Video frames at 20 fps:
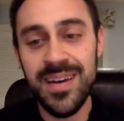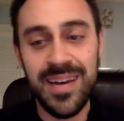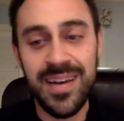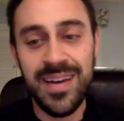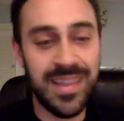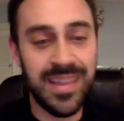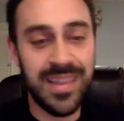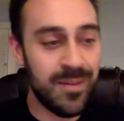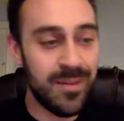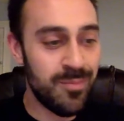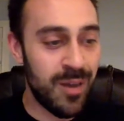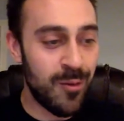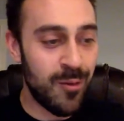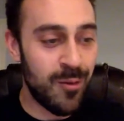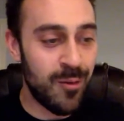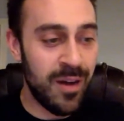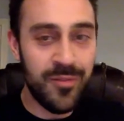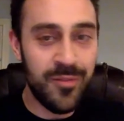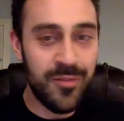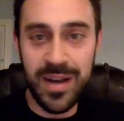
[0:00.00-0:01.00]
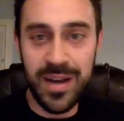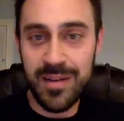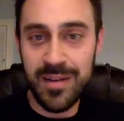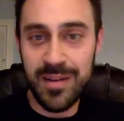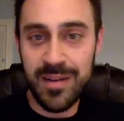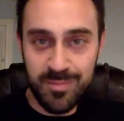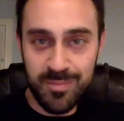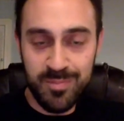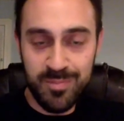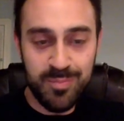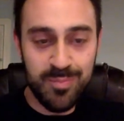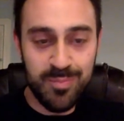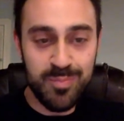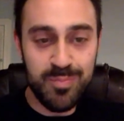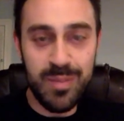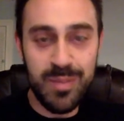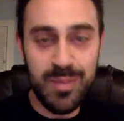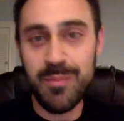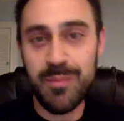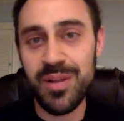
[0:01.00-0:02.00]
And then my wife and I
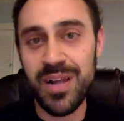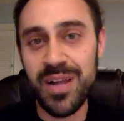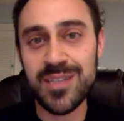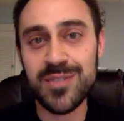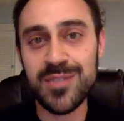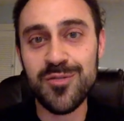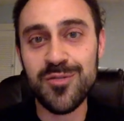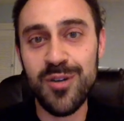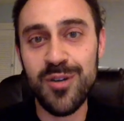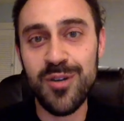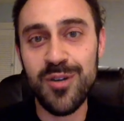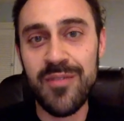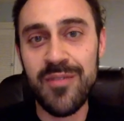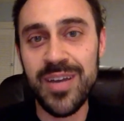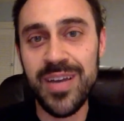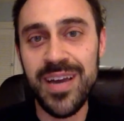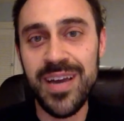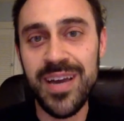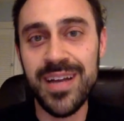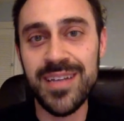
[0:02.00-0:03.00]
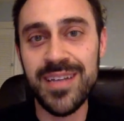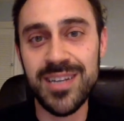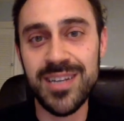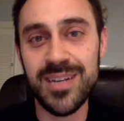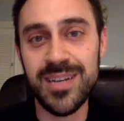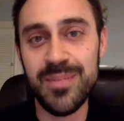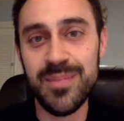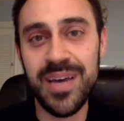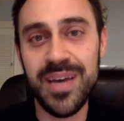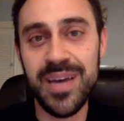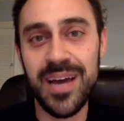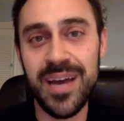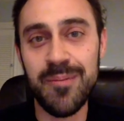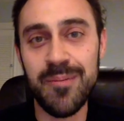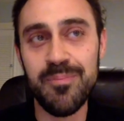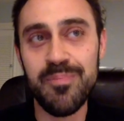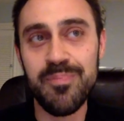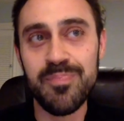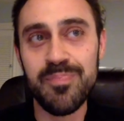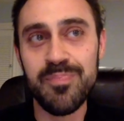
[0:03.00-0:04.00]
made plans for having kids, and it became,